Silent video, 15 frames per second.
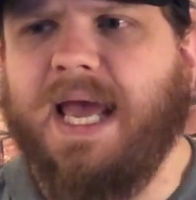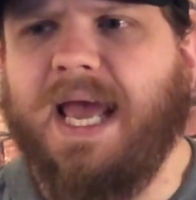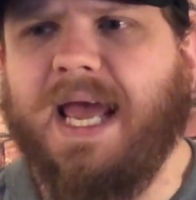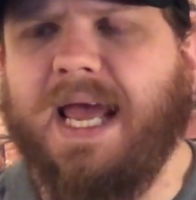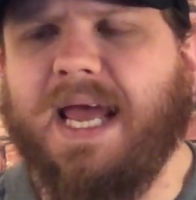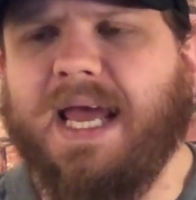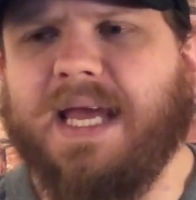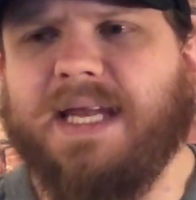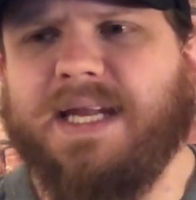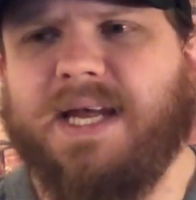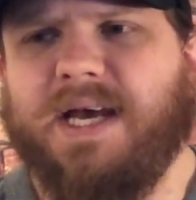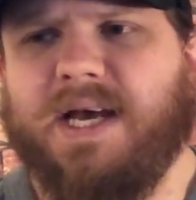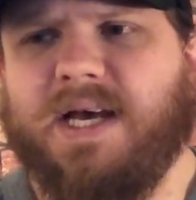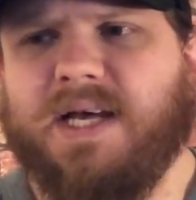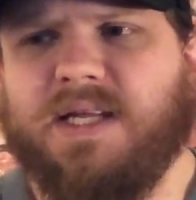And,
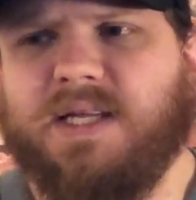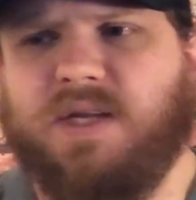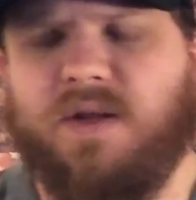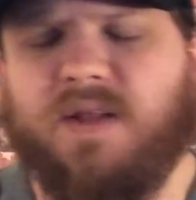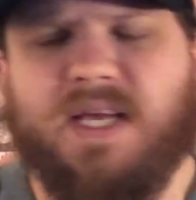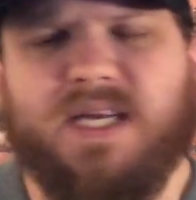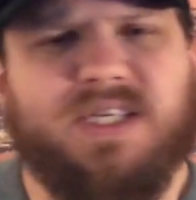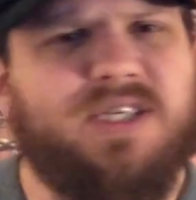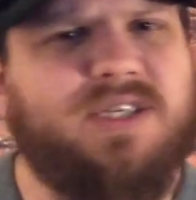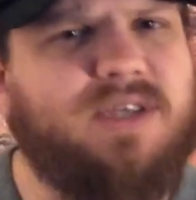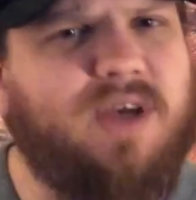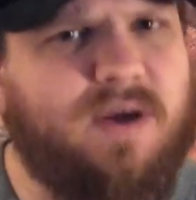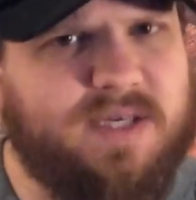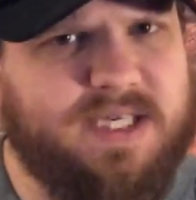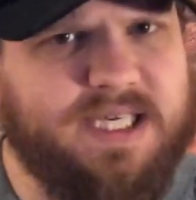they just
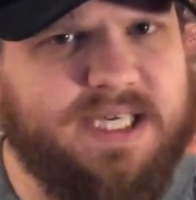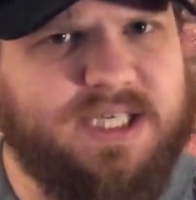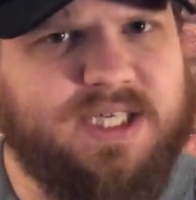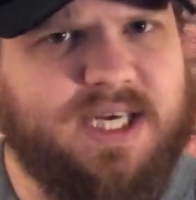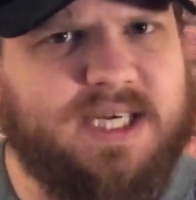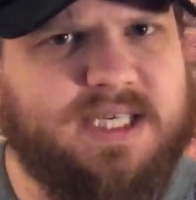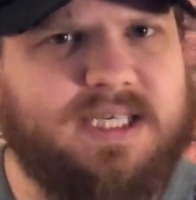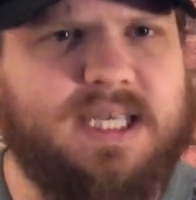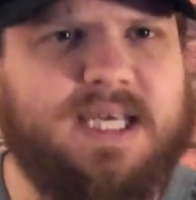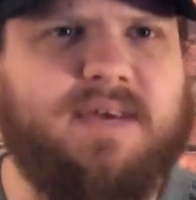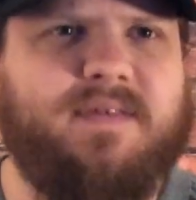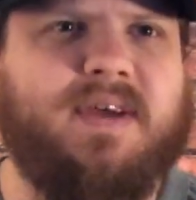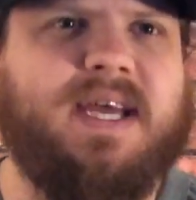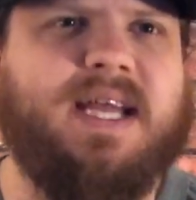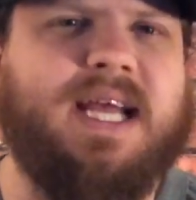saw DJs
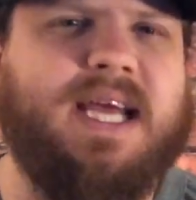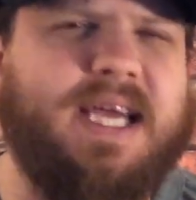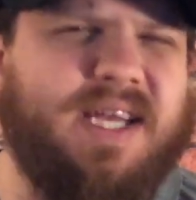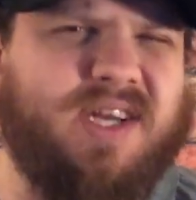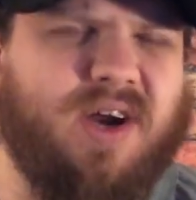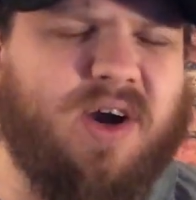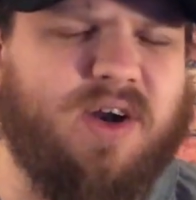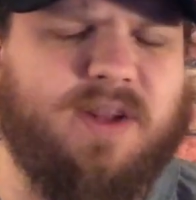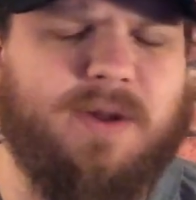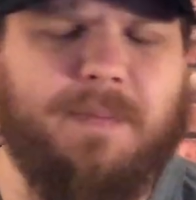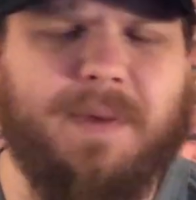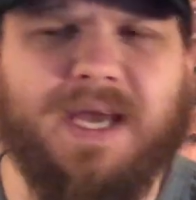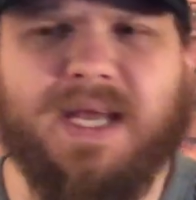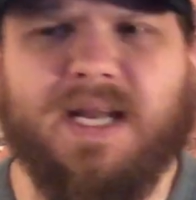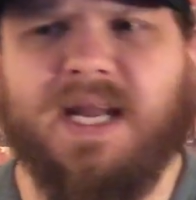leaving and that he turned
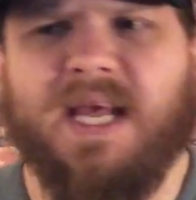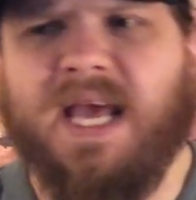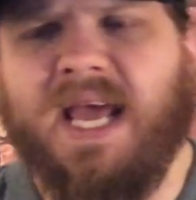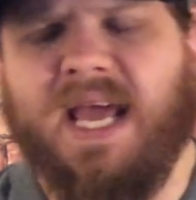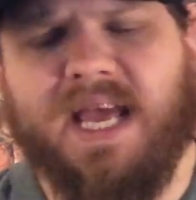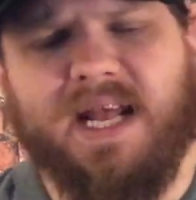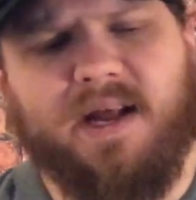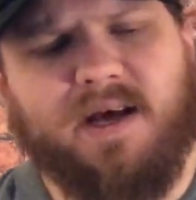them in. And